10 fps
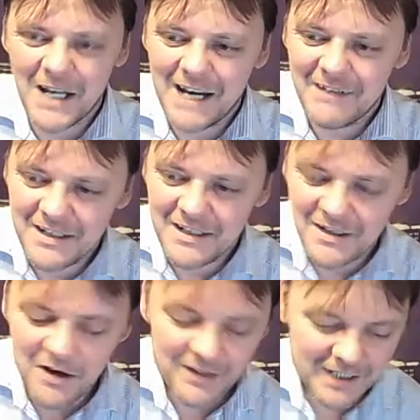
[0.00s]
Harris is
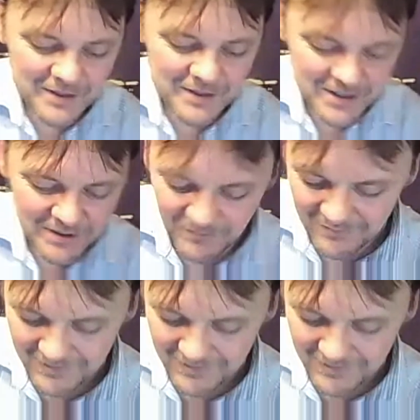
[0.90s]
not going to,